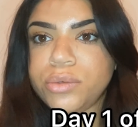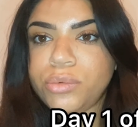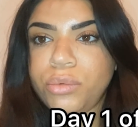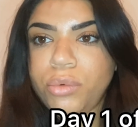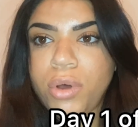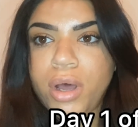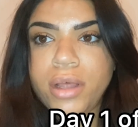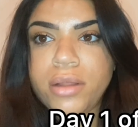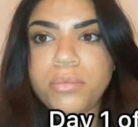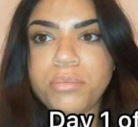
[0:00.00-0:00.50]

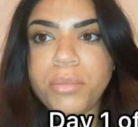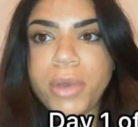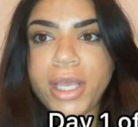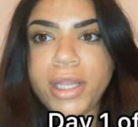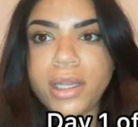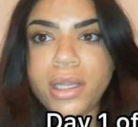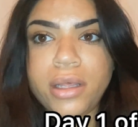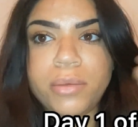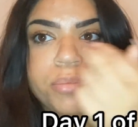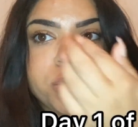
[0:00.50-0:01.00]
what my
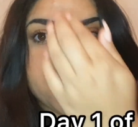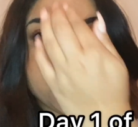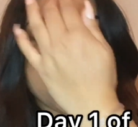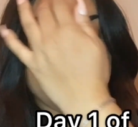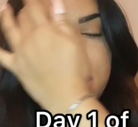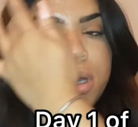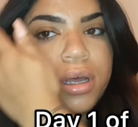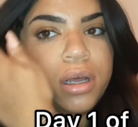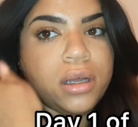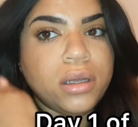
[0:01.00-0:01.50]
lips
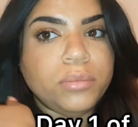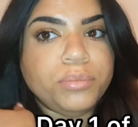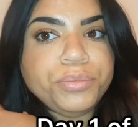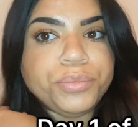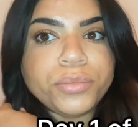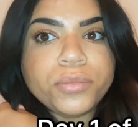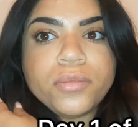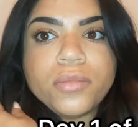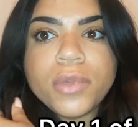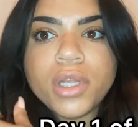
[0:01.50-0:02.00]

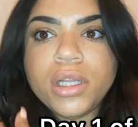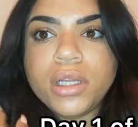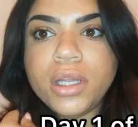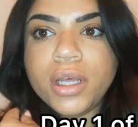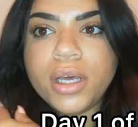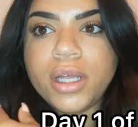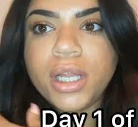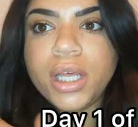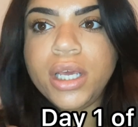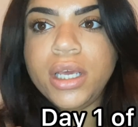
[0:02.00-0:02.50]

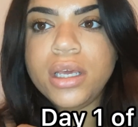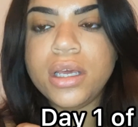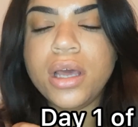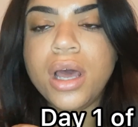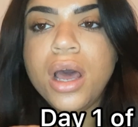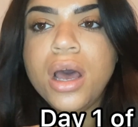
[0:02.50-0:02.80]
look like.